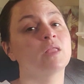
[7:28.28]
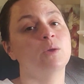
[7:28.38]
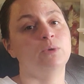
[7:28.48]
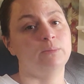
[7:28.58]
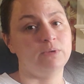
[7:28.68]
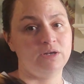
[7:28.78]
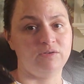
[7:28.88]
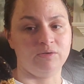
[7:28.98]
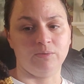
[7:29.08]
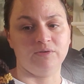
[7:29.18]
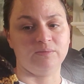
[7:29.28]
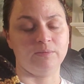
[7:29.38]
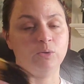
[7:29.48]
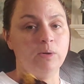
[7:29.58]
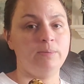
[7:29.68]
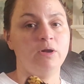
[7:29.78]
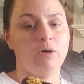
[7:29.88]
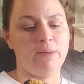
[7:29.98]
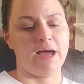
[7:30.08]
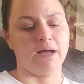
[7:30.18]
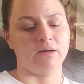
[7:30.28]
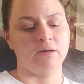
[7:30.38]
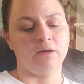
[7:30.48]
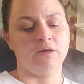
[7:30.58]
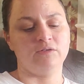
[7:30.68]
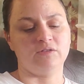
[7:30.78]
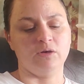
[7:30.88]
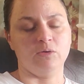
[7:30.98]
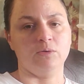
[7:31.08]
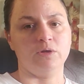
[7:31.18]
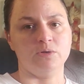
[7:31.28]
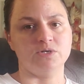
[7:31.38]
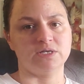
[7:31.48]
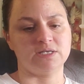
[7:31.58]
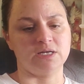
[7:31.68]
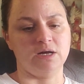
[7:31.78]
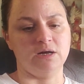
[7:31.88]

what I'm going to do is I'm going to rip it all back. So you just...